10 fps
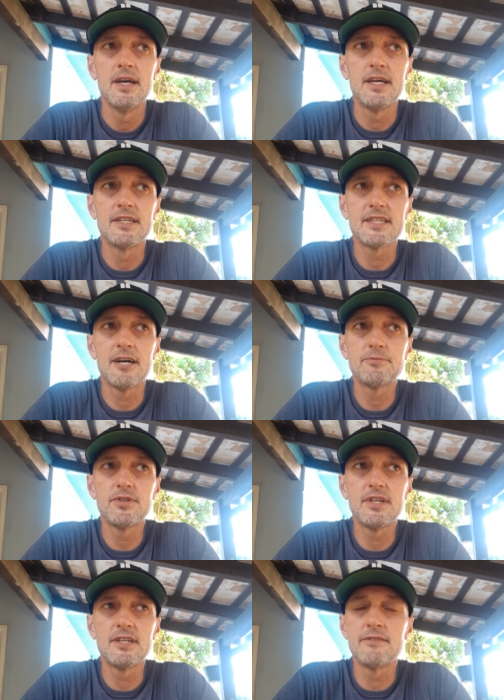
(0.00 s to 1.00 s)
It is up
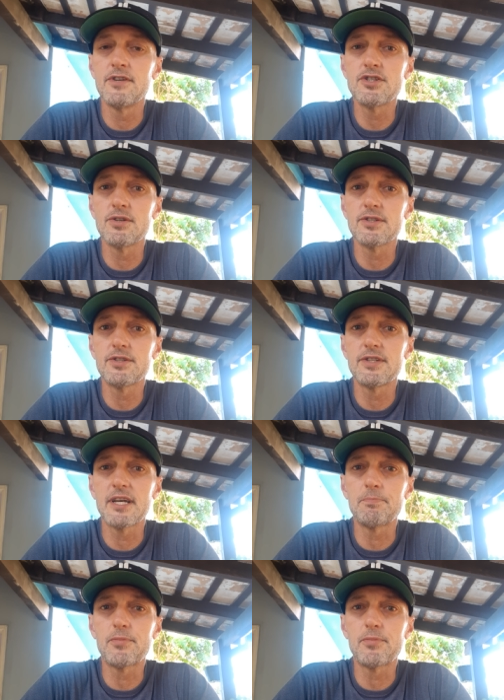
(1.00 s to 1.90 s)
to the individuals to take